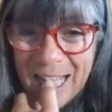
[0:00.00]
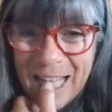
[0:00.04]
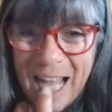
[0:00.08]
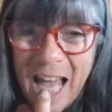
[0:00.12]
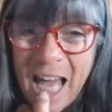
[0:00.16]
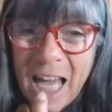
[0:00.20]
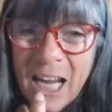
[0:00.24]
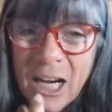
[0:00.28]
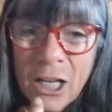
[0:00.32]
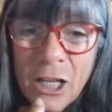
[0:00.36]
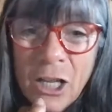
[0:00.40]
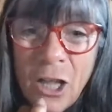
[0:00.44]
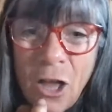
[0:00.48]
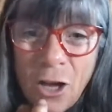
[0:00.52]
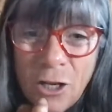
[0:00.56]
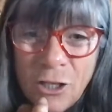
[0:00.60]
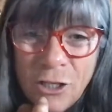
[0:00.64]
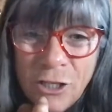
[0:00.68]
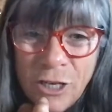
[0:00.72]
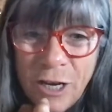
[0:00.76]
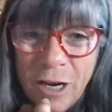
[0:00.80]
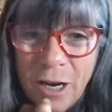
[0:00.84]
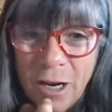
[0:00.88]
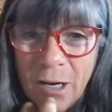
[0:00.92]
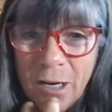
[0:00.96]
on a lawn
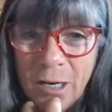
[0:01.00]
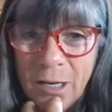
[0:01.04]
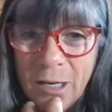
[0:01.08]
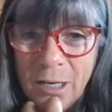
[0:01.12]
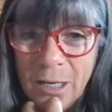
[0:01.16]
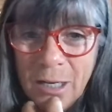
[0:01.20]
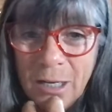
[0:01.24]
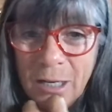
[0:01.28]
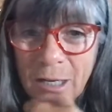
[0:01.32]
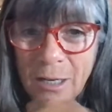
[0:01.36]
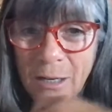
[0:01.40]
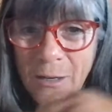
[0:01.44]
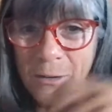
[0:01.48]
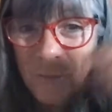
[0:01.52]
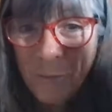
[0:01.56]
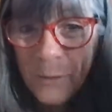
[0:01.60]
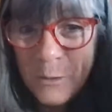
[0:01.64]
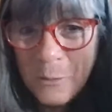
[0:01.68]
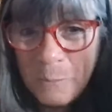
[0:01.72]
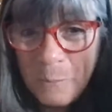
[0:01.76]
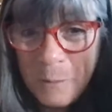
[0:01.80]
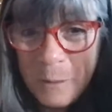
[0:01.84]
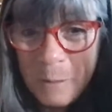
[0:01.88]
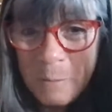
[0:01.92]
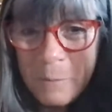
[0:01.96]
chair
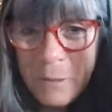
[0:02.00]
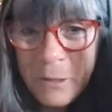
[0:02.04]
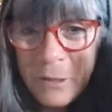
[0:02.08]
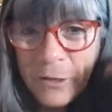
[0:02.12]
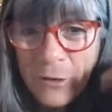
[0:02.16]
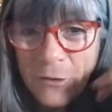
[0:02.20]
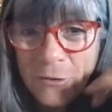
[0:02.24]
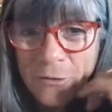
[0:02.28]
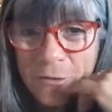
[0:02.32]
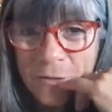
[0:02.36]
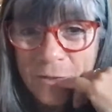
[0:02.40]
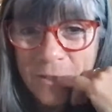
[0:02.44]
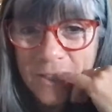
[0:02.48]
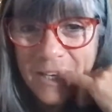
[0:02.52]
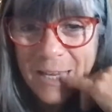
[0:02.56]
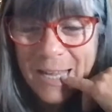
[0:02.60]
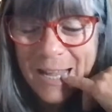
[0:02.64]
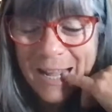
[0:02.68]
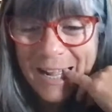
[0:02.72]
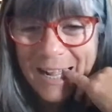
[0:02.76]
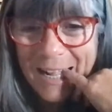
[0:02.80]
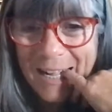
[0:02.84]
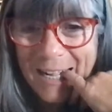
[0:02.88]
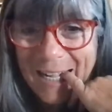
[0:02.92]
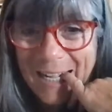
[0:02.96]
with big balloons.
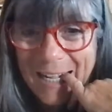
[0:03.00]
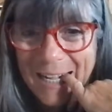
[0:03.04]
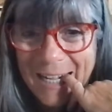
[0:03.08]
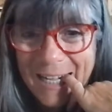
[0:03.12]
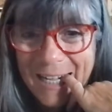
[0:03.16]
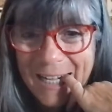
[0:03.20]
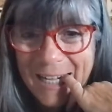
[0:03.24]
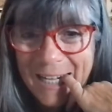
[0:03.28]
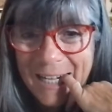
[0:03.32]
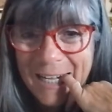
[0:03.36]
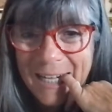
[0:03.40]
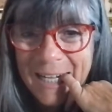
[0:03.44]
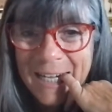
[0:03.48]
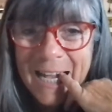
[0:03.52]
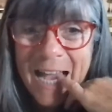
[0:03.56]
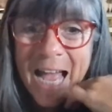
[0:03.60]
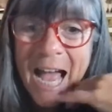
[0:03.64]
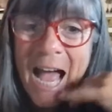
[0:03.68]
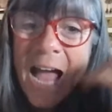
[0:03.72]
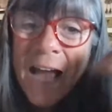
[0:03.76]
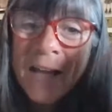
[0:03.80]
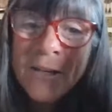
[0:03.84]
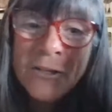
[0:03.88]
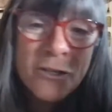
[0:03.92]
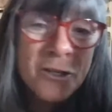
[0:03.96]

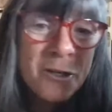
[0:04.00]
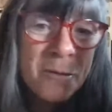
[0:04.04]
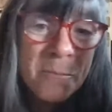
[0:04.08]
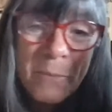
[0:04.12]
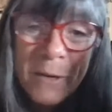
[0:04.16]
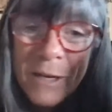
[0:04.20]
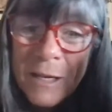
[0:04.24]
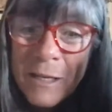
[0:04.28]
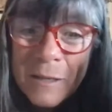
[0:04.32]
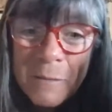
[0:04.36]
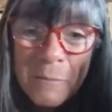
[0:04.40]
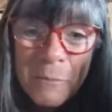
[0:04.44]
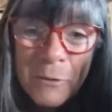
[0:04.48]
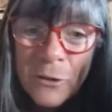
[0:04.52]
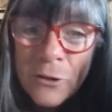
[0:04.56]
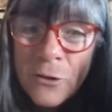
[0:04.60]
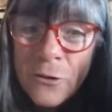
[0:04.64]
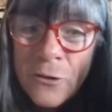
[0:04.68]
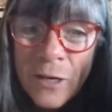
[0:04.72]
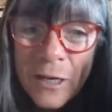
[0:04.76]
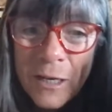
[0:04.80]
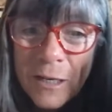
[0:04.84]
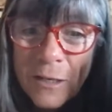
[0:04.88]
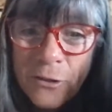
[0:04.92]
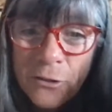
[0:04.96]
I used to be in the
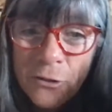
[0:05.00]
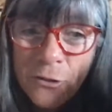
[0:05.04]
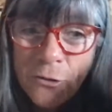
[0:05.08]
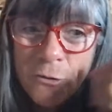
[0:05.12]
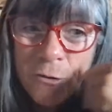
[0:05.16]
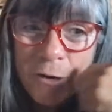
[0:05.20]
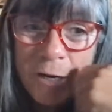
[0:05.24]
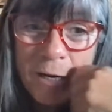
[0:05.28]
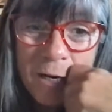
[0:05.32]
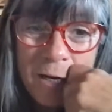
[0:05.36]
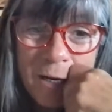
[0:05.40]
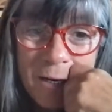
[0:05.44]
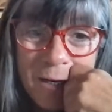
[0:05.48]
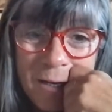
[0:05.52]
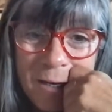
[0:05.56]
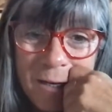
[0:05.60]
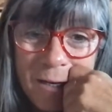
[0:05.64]
balloon industry,